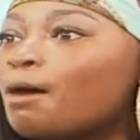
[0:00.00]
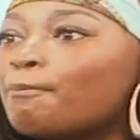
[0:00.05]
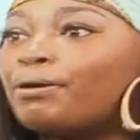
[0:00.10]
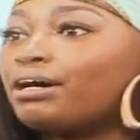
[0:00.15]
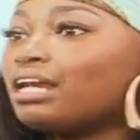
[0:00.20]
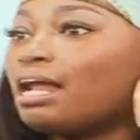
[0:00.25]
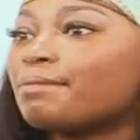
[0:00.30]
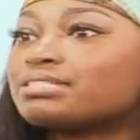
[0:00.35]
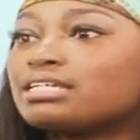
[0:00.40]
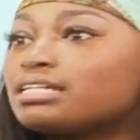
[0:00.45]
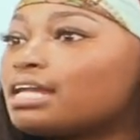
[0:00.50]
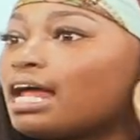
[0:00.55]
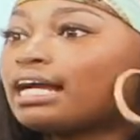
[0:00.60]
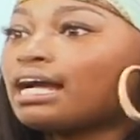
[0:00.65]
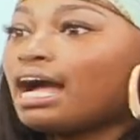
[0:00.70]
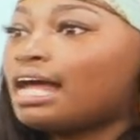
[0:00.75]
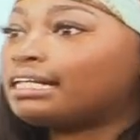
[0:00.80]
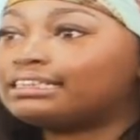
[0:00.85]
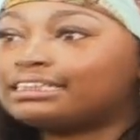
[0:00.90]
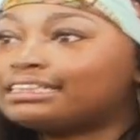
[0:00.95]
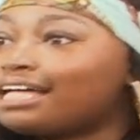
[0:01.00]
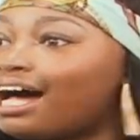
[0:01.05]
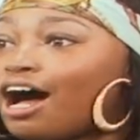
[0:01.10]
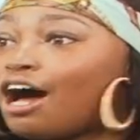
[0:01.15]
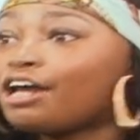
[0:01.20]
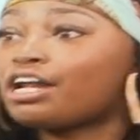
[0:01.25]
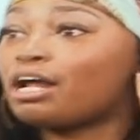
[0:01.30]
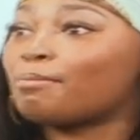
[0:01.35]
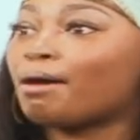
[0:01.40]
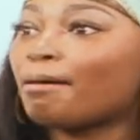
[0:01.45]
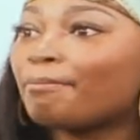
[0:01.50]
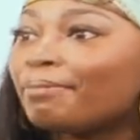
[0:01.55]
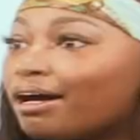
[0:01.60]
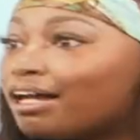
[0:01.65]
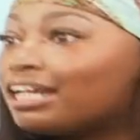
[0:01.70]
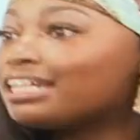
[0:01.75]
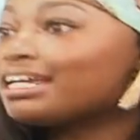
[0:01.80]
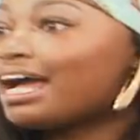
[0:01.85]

"Pull up to that gangsta, out of my belly,